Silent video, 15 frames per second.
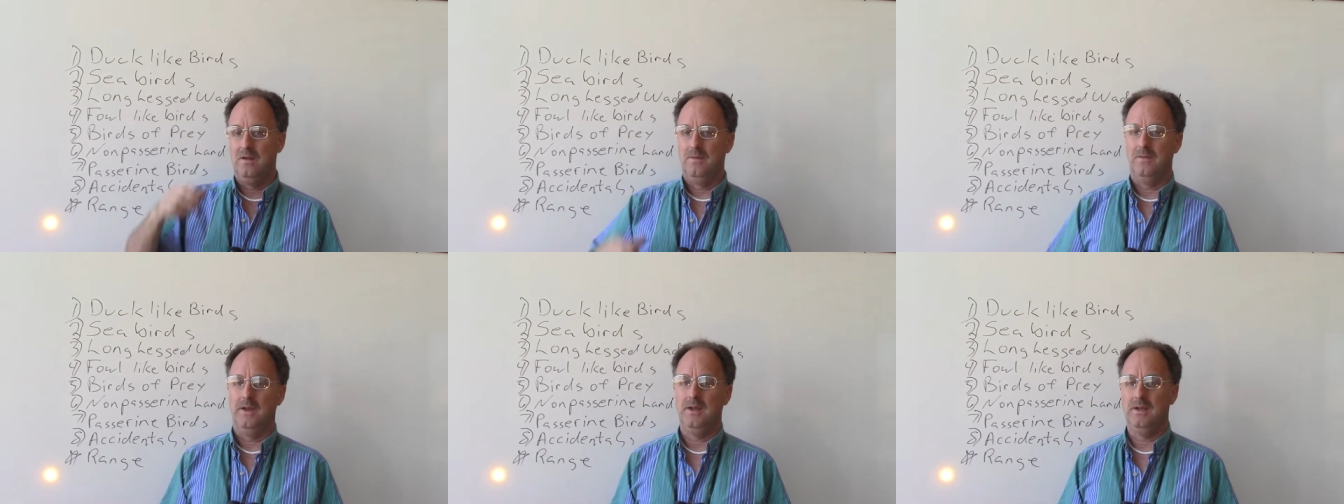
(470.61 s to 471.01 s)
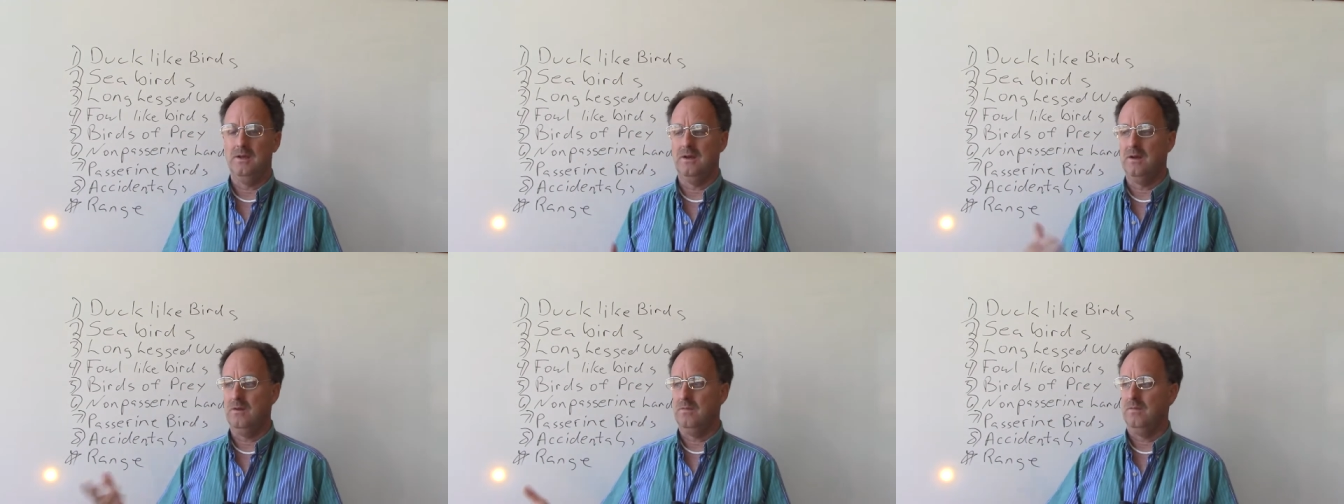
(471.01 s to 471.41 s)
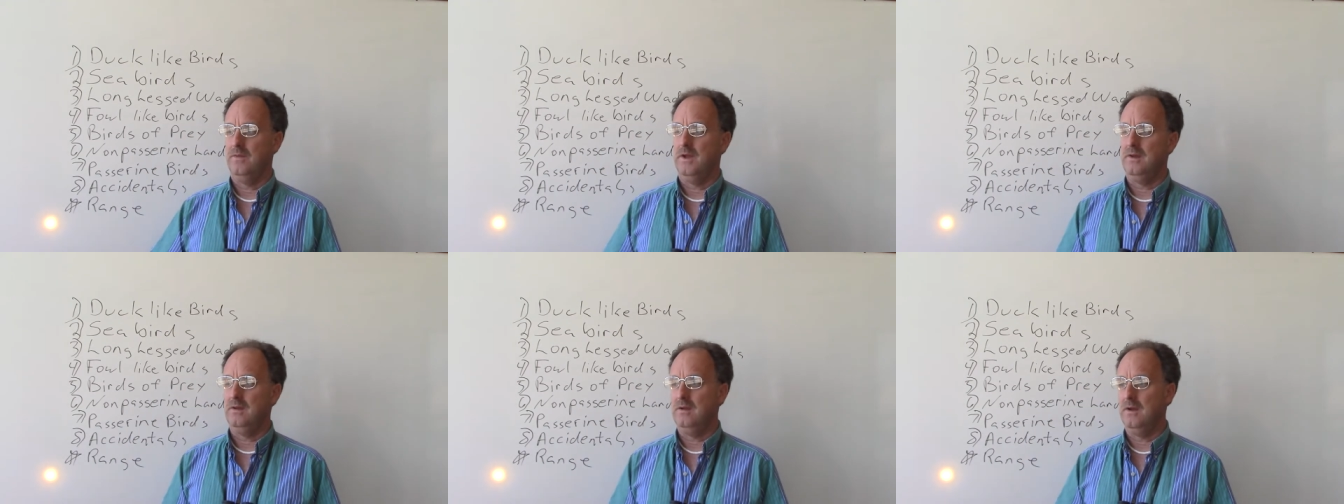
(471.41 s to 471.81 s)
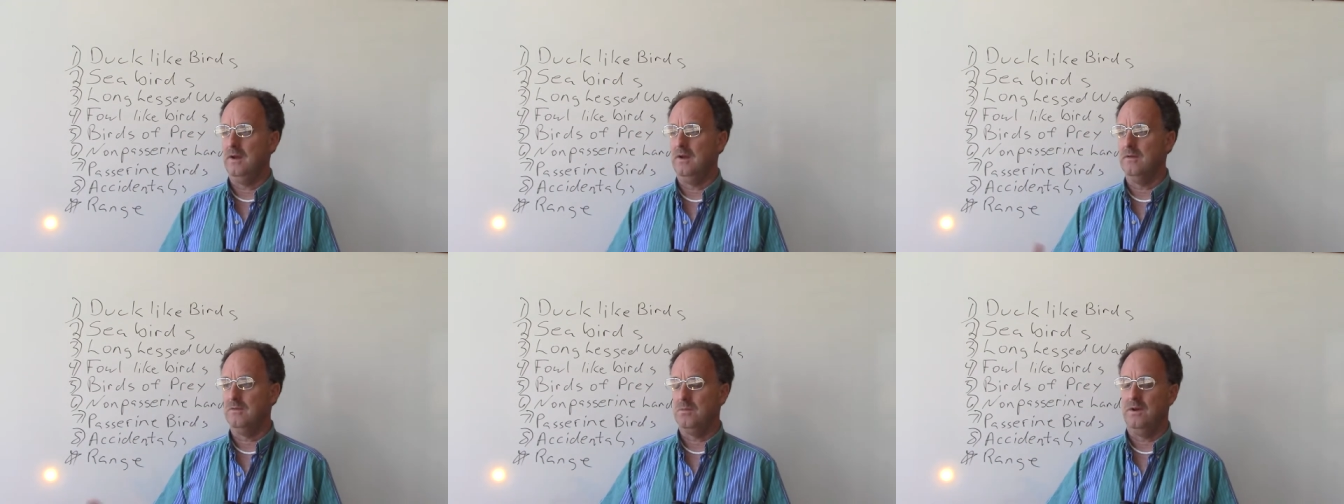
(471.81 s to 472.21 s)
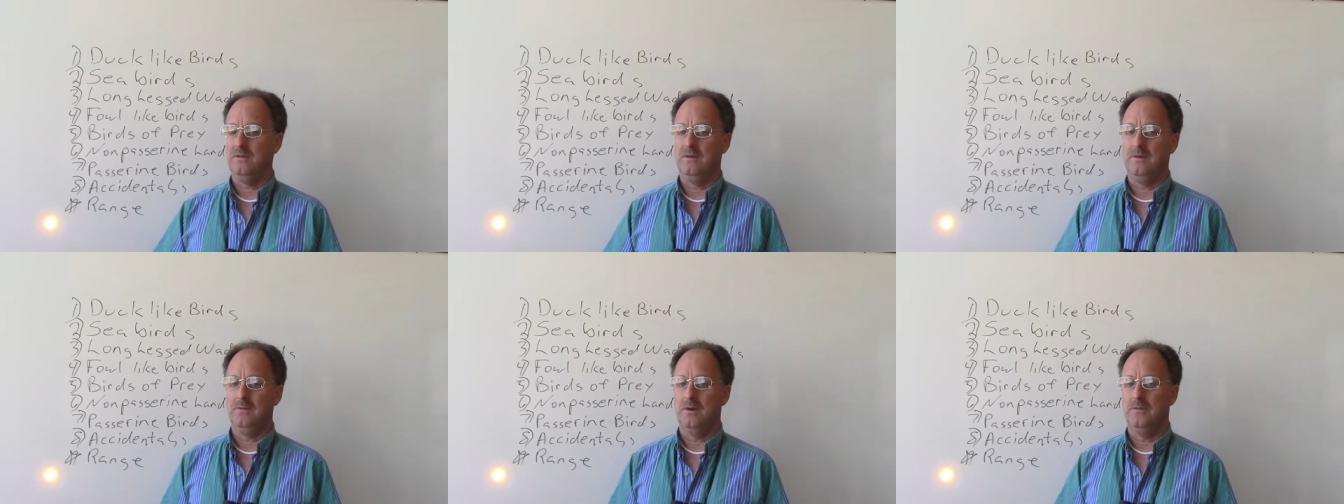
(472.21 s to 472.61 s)
They uh, they you know
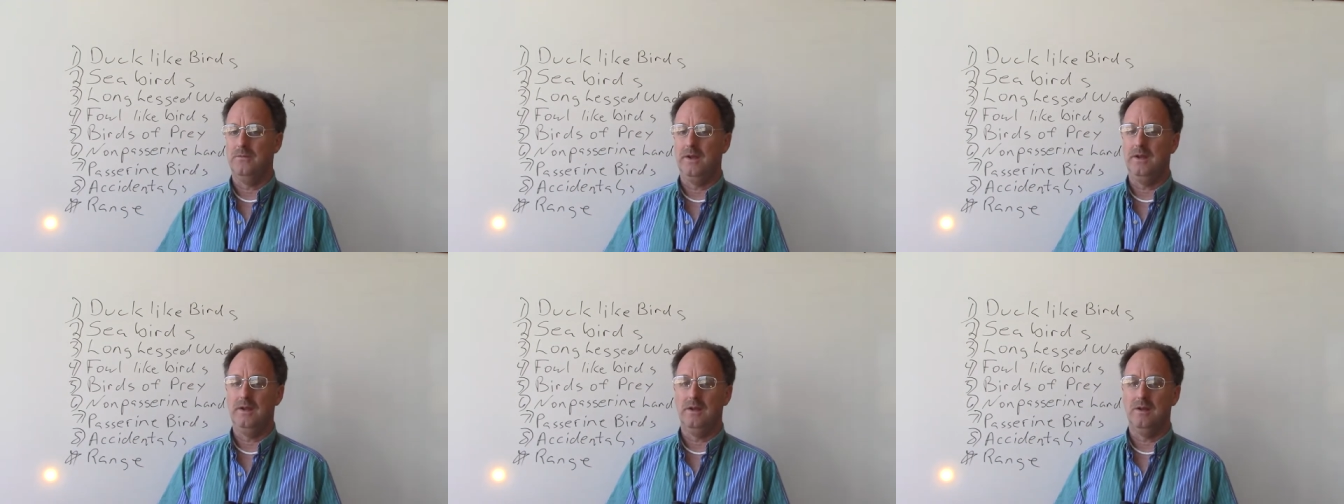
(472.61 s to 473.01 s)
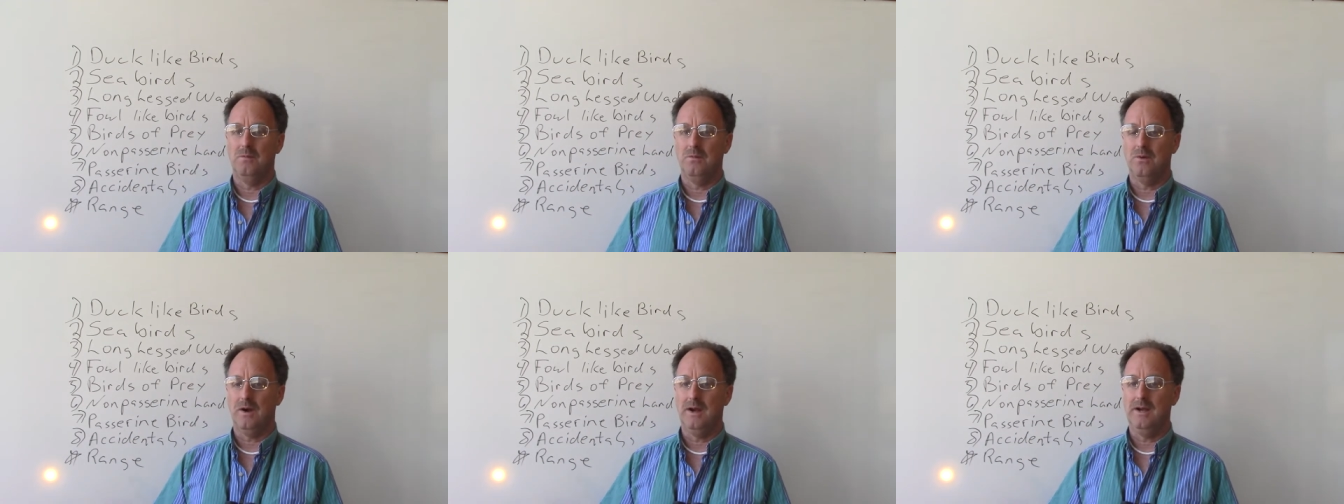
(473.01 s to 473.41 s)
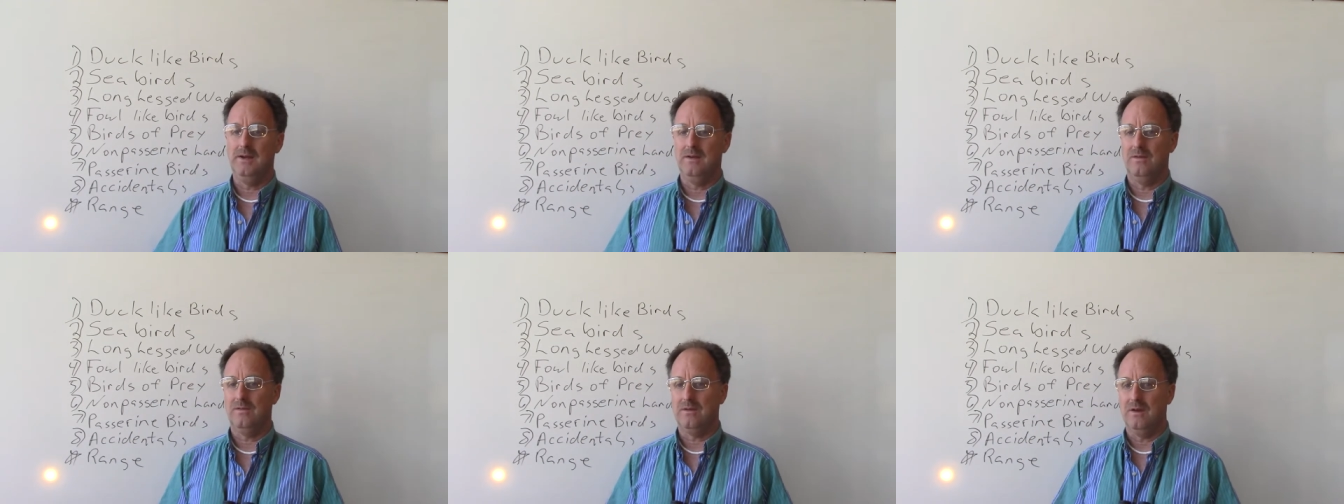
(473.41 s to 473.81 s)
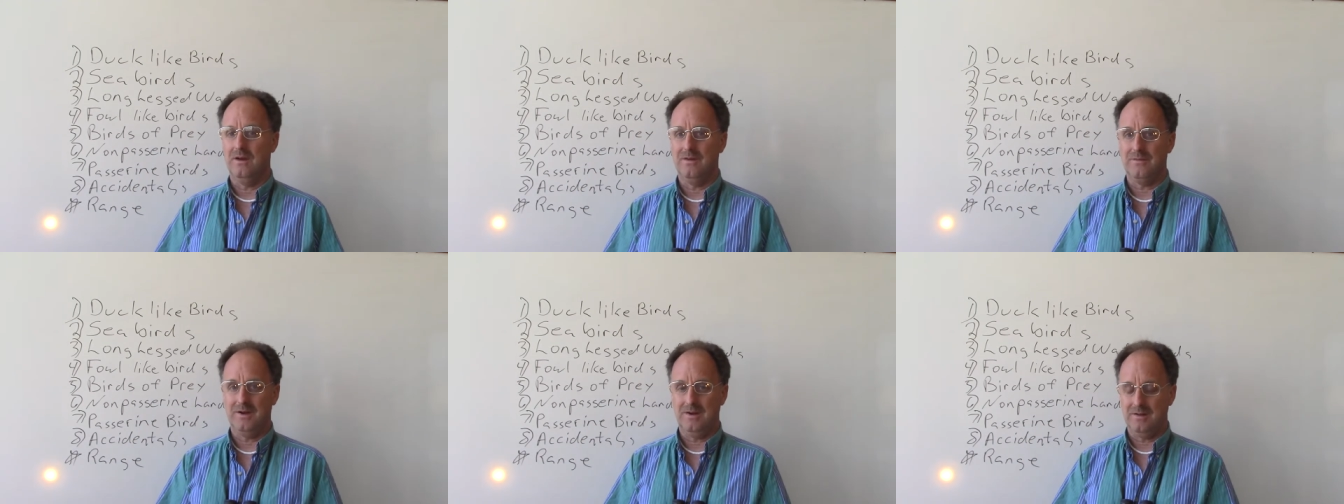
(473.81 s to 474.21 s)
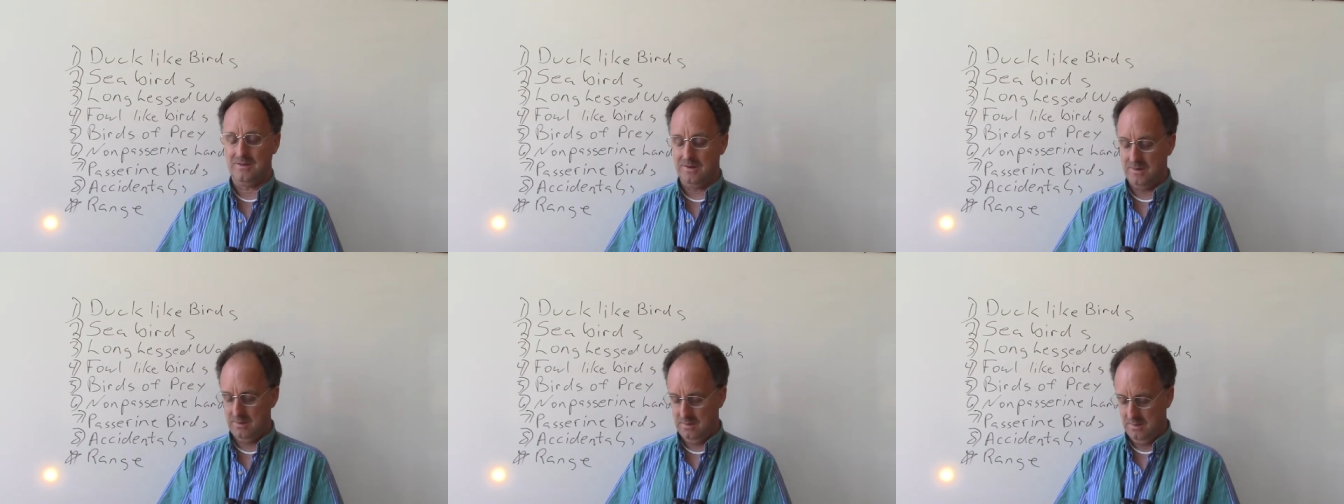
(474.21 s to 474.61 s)
especially if you're feeding them grain and stuff out
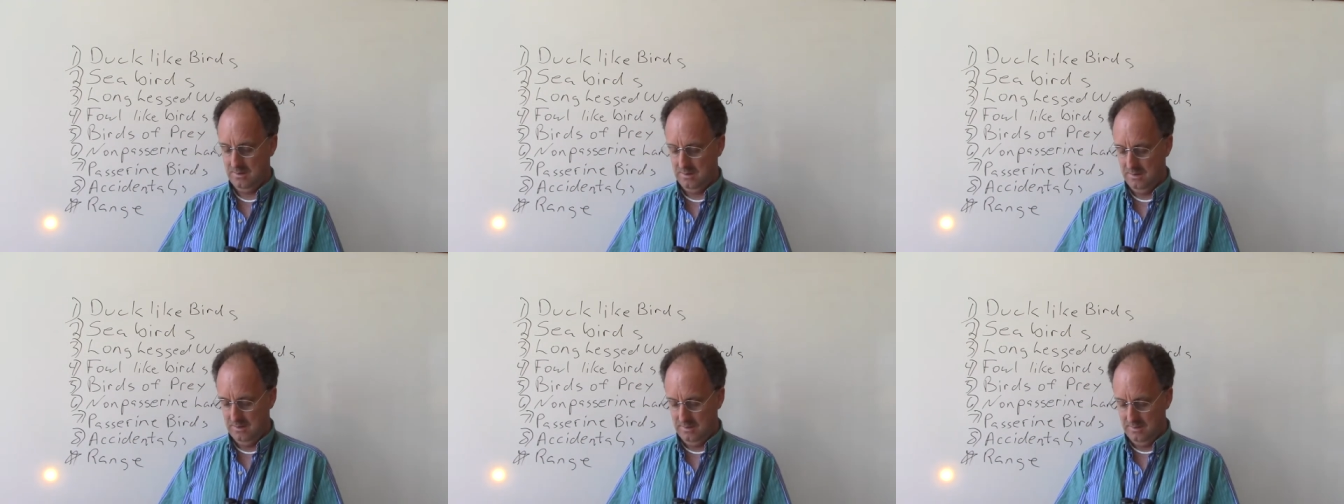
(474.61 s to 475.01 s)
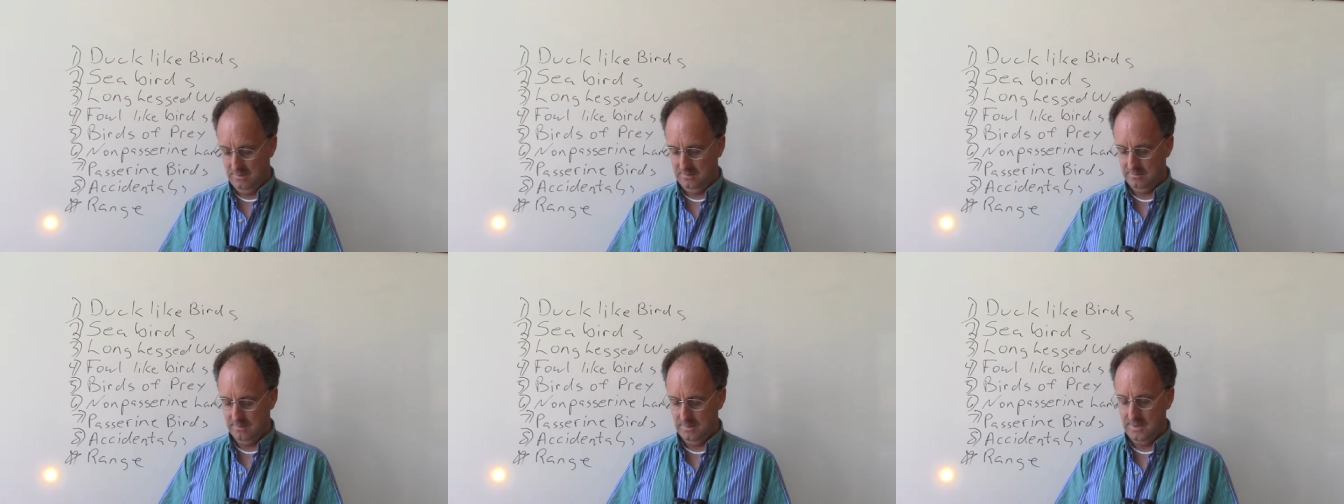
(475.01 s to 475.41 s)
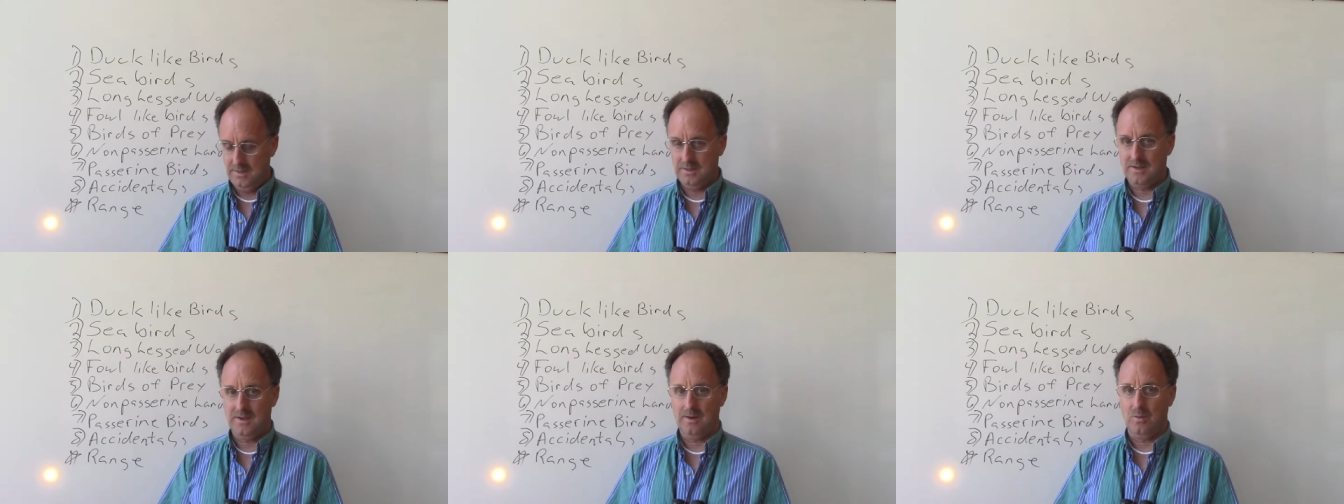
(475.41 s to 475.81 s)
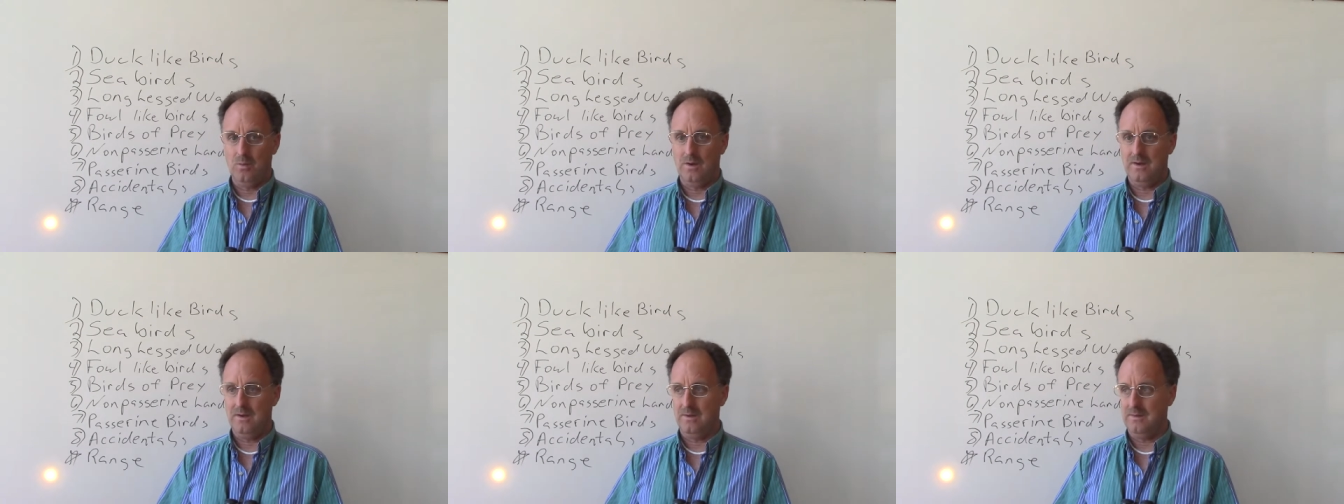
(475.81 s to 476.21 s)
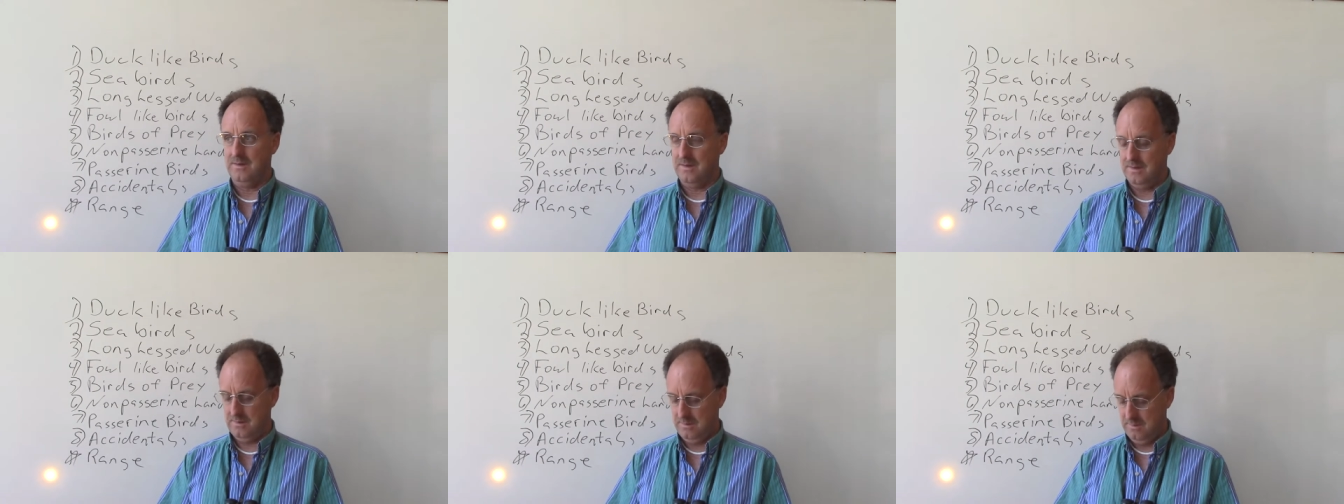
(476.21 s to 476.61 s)
there. So any kind of wild
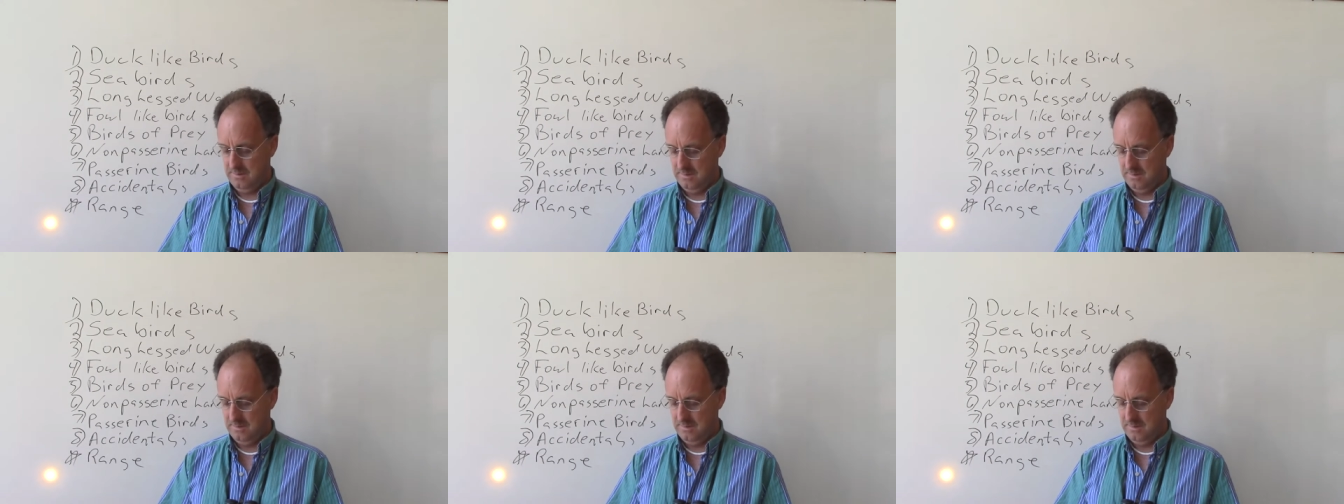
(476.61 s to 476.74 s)
duck